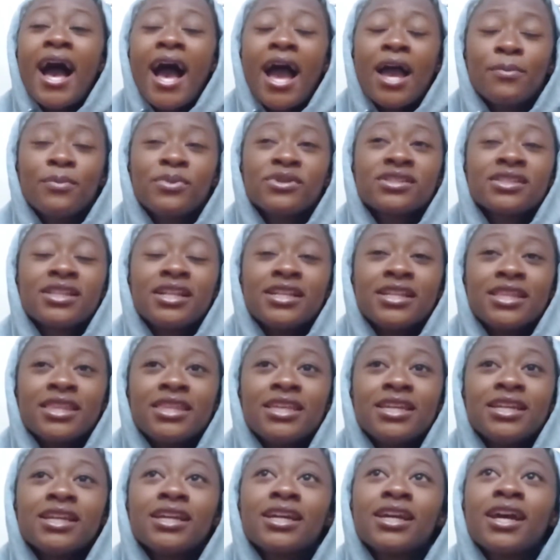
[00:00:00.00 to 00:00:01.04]
I personally
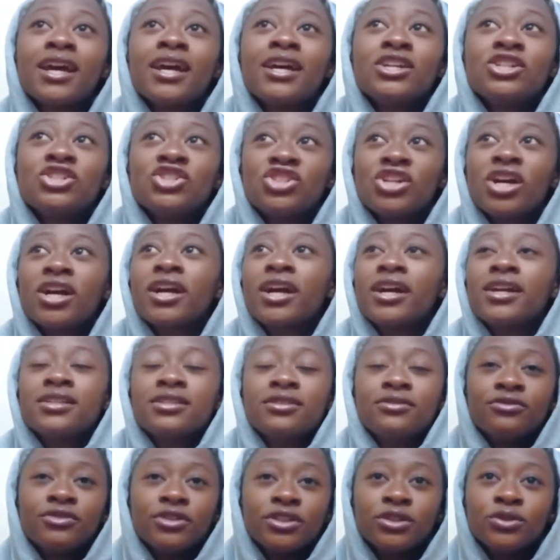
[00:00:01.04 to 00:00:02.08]
think Xhaka
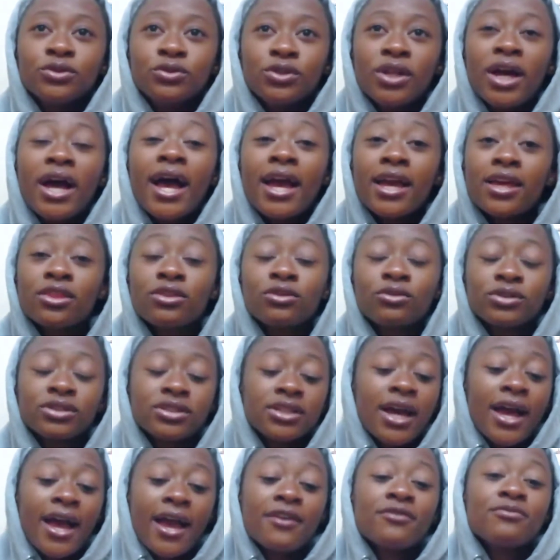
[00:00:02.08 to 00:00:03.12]
is a very good. I
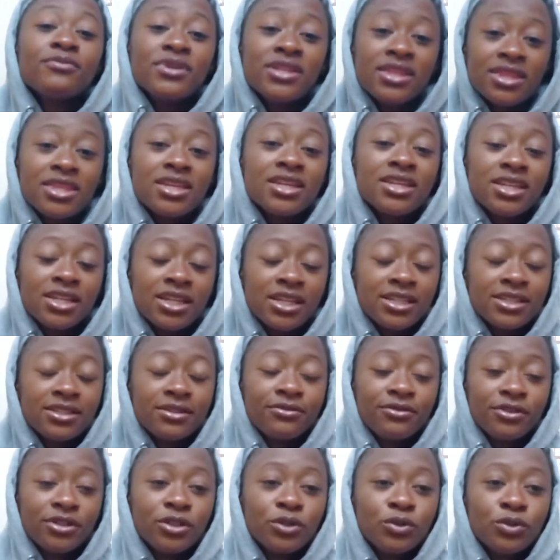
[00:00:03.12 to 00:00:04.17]
thought I've been thinking he's
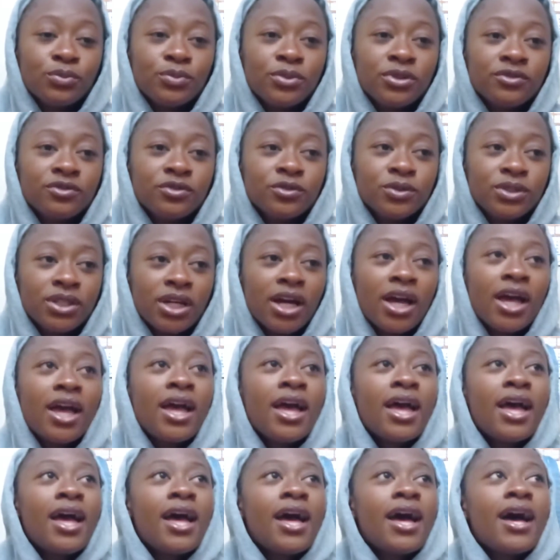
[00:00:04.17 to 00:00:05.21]
a very good midfielder.
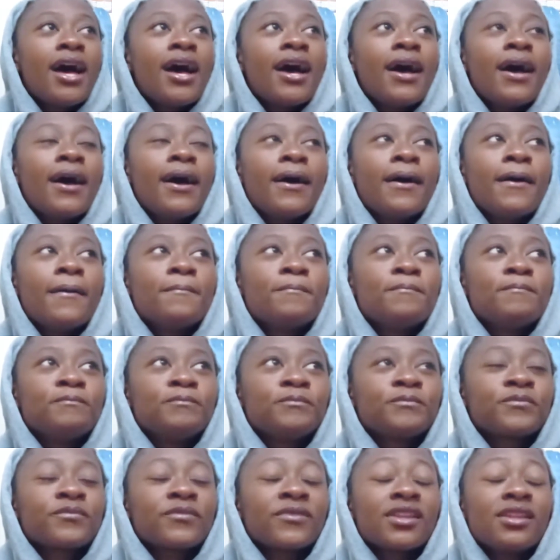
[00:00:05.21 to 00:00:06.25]

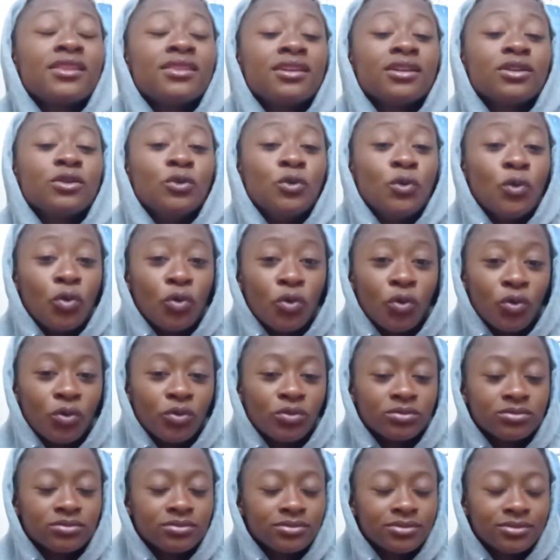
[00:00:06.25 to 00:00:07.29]
Um, the
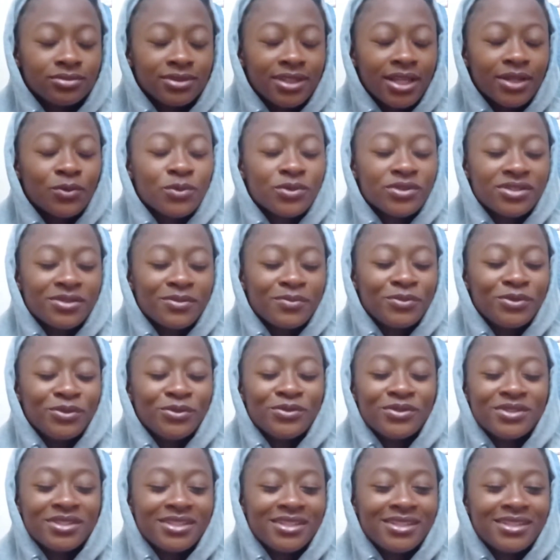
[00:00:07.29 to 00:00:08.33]
goal that was a
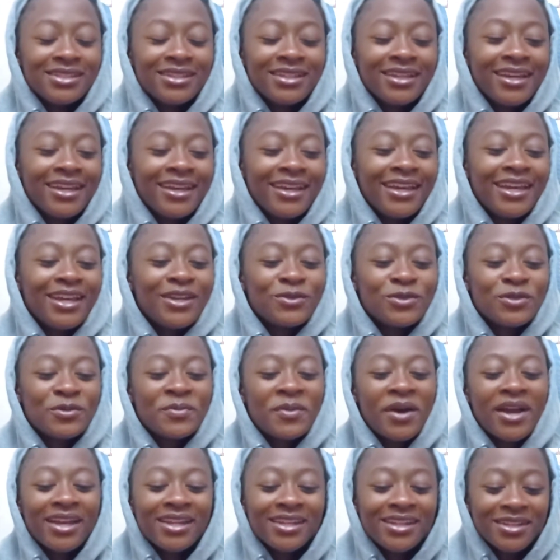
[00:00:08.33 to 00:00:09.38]
beauty. It
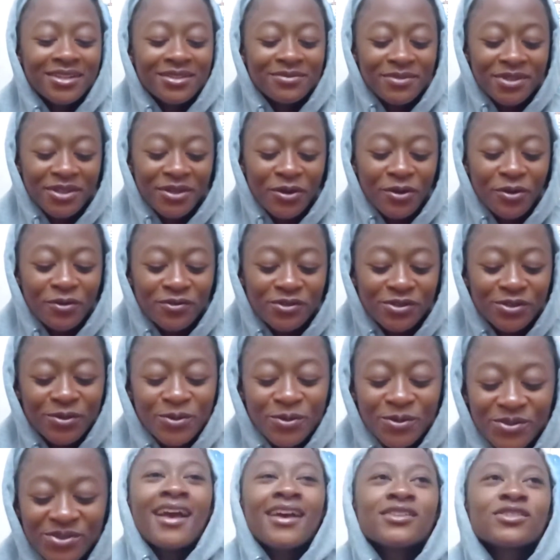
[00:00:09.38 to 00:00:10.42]
reminded me of
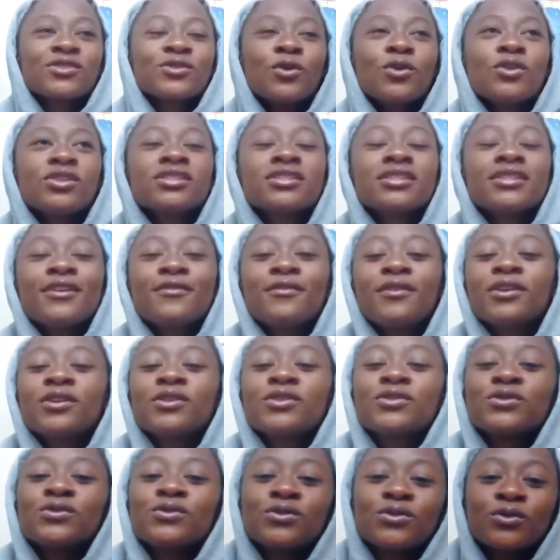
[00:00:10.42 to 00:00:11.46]
Scholes. Scholes never
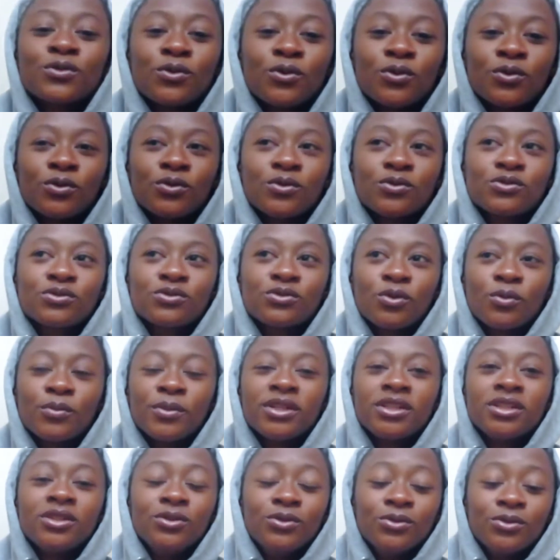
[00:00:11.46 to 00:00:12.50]
used to score so
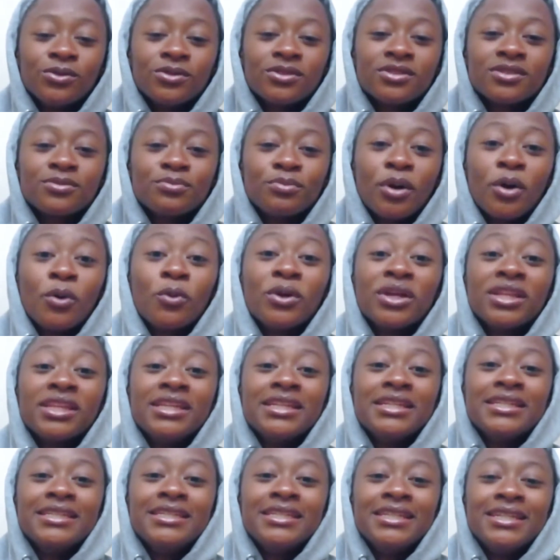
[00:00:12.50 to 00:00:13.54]
many goals, but when
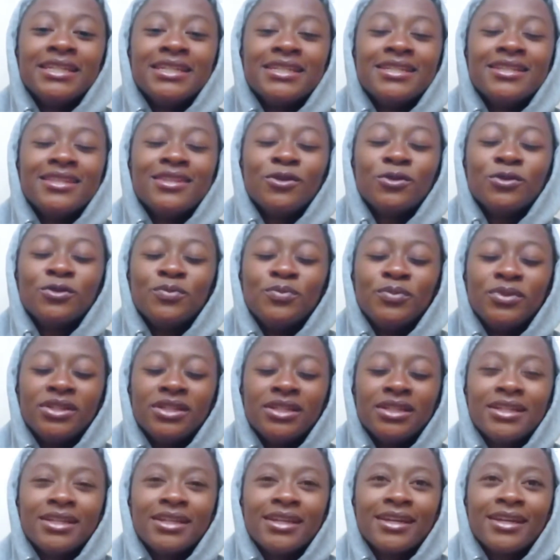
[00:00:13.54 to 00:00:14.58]
he did, there would
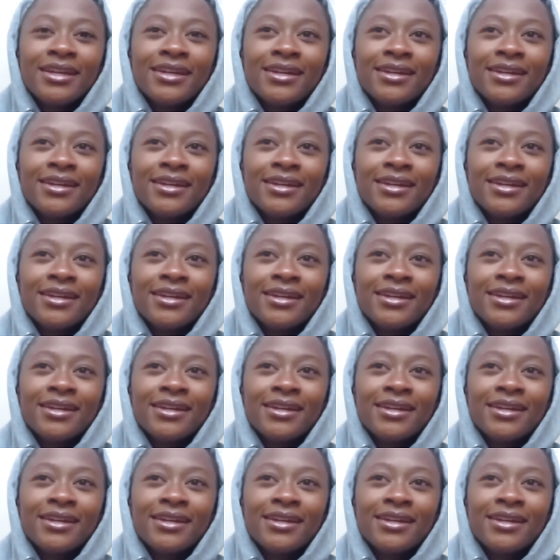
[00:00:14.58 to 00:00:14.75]
be